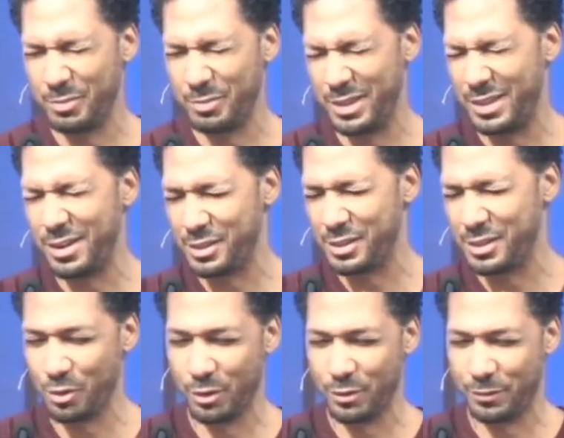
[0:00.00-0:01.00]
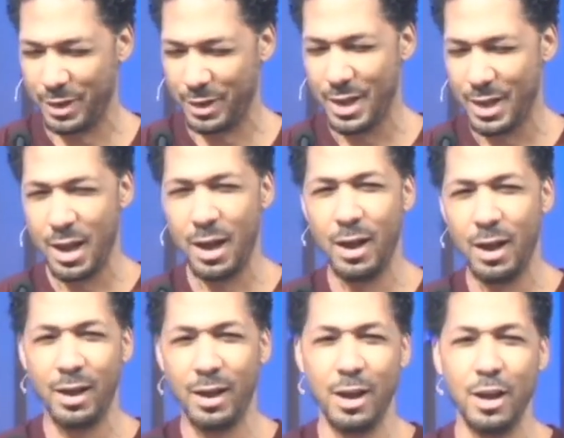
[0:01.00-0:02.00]
but there's sort of
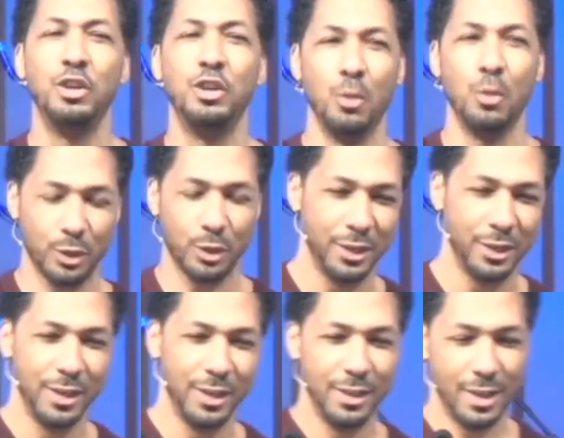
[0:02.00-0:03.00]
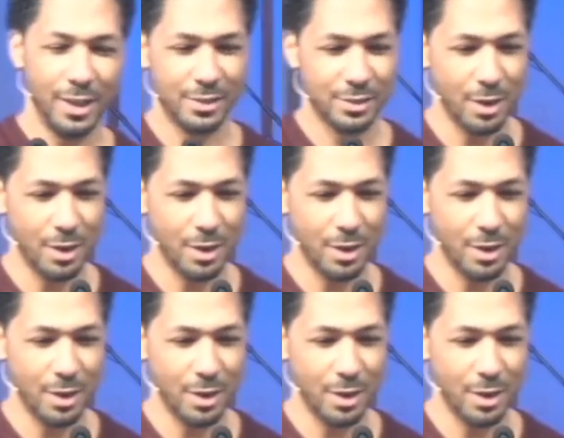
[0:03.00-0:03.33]
a joke that's